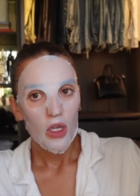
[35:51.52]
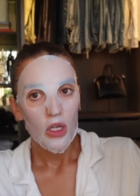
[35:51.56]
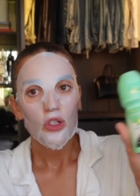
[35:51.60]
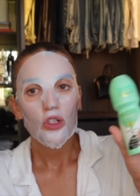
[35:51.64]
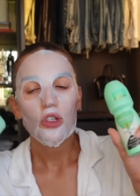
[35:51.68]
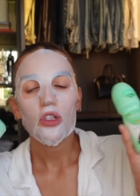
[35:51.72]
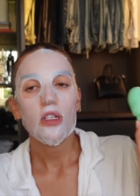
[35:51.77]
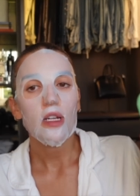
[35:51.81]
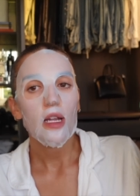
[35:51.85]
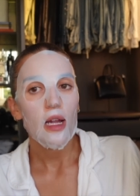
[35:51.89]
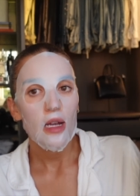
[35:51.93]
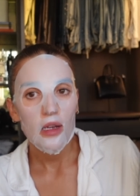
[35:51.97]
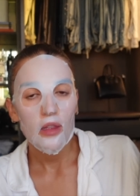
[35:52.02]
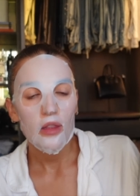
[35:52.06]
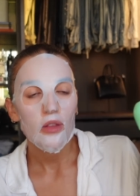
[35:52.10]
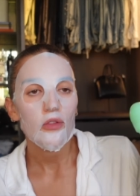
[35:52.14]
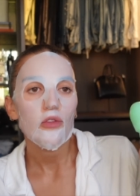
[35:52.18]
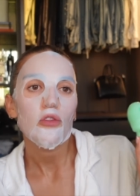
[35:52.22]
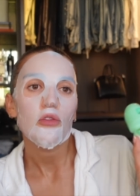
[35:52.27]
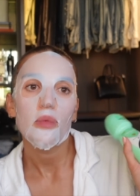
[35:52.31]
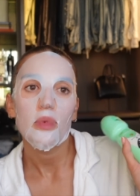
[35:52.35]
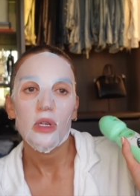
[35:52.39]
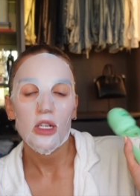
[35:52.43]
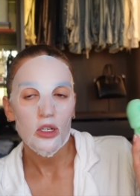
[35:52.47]
Just anything
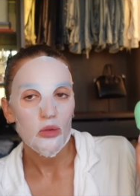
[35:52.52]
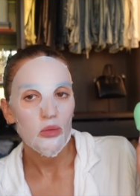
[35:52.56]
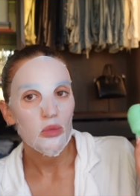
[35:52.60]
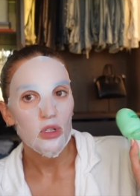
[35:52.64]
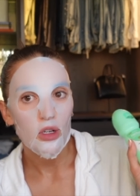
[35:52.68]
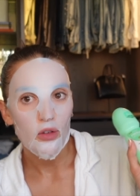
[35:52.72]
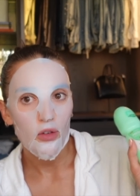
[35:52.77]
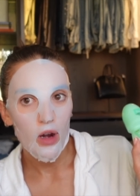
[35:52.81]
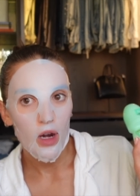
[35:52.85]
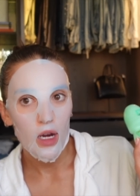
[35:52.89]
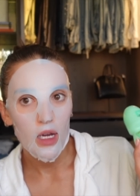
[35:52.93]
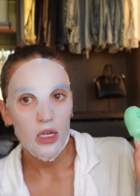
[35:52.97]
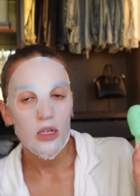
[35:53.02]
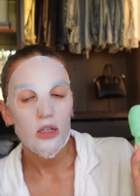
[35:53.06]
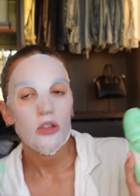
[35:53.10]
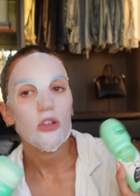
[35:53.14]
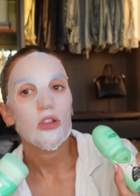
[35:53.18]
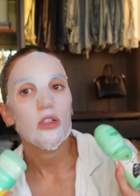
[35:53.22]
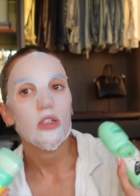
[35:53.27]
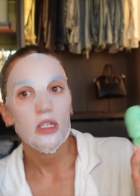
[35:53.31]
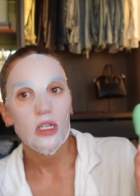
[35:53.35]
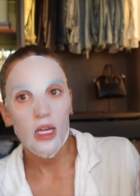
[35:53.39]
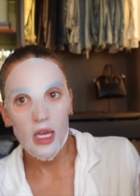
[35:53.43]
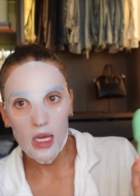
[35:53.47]
from Mitchum's, alright?
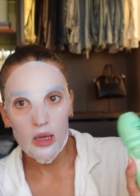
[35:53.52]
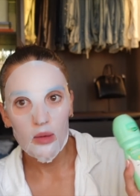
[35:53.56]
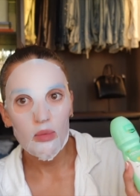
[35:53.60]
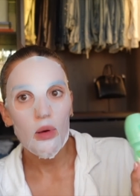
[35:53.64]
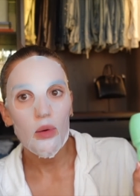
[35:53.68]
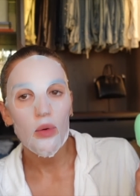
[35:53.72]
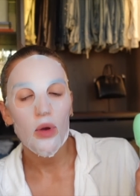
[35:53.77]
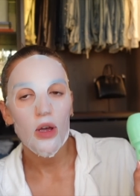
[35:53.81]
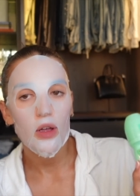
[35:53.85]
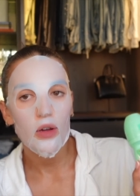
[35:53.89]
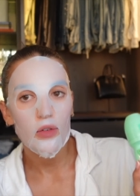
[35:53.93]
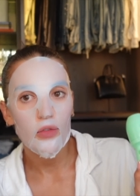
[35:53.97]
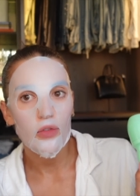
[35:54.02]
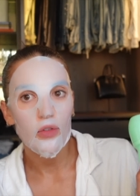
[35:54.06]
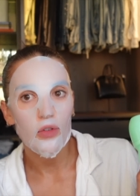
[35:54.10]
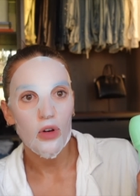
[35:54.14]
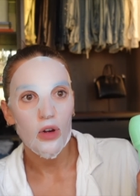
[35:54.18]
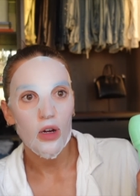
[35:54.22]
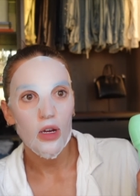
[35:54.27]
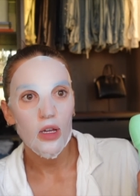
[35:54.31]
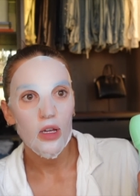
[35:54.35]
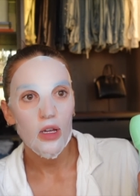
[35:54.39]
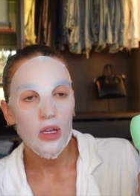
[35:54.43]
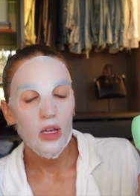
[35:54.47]
Just take my word for
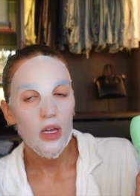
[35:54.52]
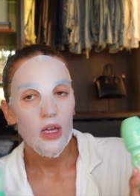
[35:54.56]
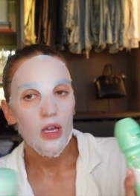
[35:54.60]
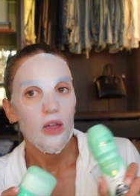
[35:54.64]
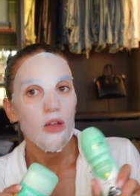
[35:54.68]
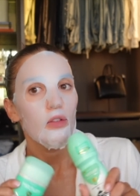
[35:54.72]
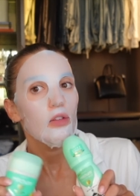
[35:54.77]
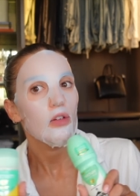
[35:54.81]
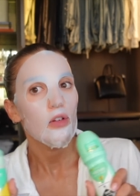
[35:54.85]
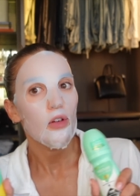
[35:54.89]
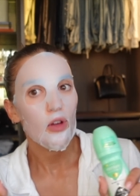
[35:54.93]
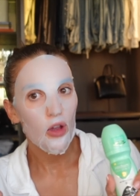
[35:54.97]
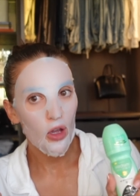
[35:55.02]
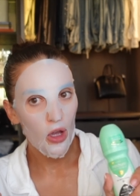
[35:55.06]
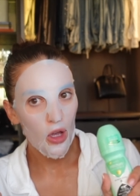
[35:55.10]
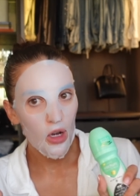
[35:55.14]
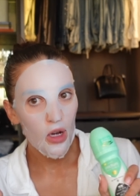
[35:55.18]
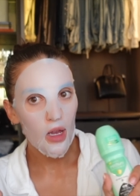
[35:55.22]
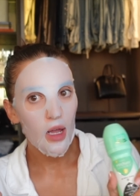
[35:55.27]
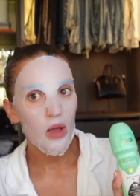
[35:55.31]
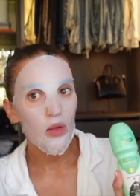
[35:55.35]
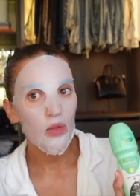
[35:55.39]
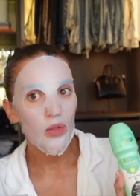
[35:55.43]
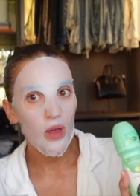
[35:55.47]
it if you're a
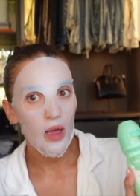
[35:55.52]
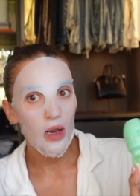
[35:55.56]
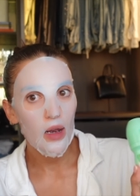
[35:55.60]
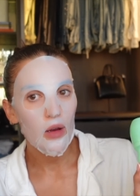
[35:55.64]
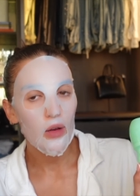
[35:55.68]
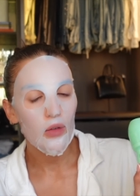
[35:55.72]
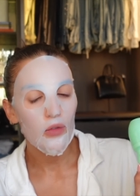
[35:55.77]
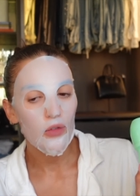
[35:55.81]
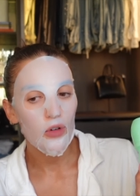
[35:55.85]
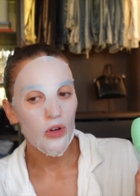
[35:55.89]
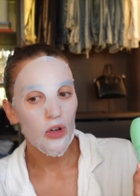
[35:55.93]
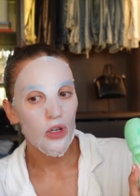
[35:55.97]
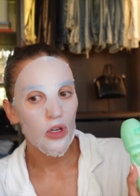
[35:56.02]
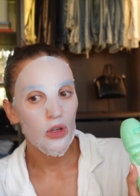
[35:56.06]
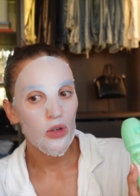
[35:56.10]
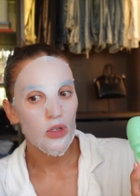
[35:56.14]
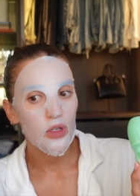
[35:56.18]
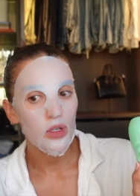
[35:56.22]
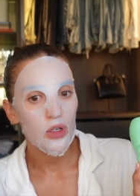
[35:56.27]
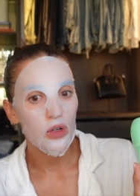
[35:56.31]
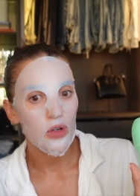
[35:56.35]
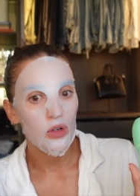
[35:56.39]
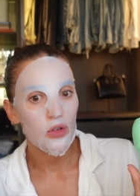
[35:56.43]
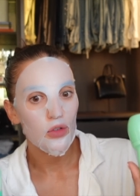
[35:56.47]
girly out there looking for a new
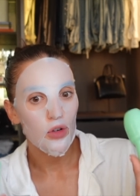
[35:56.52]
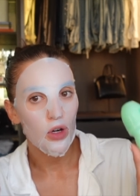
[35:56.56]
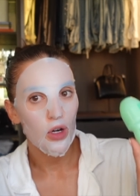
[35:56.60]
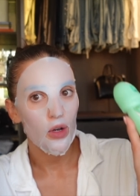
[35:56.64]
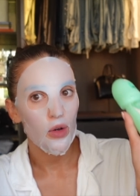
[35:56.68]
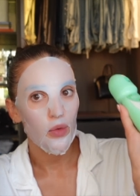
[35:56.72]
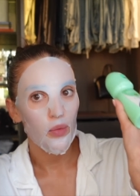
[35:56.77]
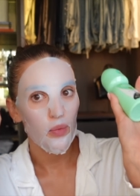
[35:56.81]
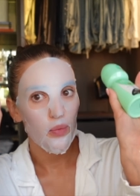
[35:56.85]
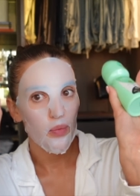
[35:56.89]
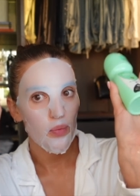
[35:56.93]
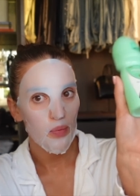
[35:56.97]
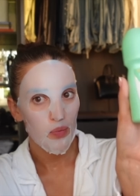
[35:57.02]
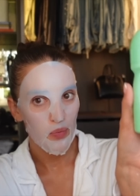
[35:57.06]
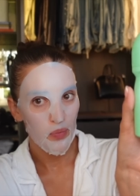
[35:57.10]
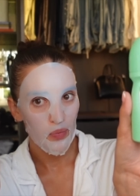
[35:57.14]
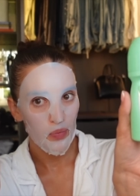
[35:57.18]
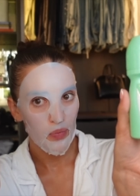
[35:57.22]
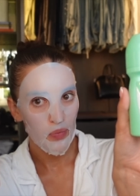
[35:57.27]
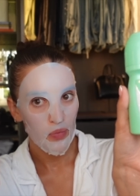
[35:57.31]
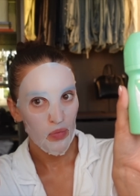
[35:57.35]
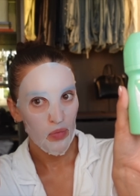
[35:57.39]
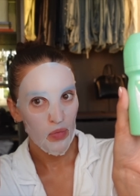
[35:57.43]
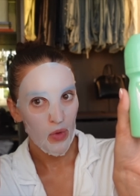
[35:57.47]
deodorant,
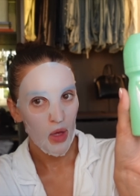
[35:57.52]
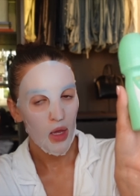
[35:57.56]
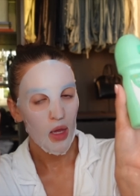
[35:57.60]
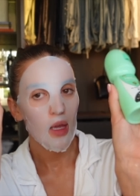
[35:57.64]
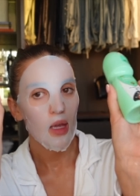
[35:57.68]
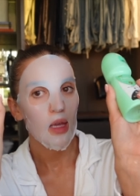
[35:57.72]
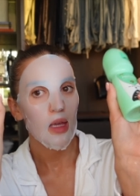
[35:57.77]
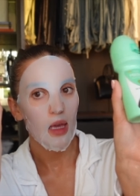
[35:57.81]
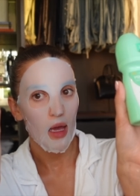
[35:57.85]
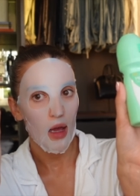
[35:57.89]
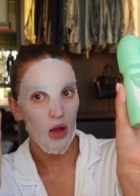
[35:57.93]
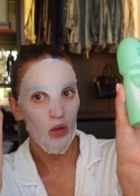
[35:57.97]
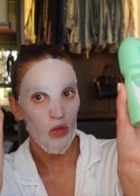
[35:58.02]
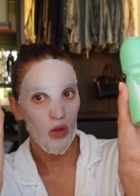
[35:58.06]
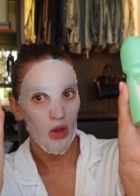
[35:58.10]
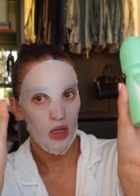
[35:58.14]
get on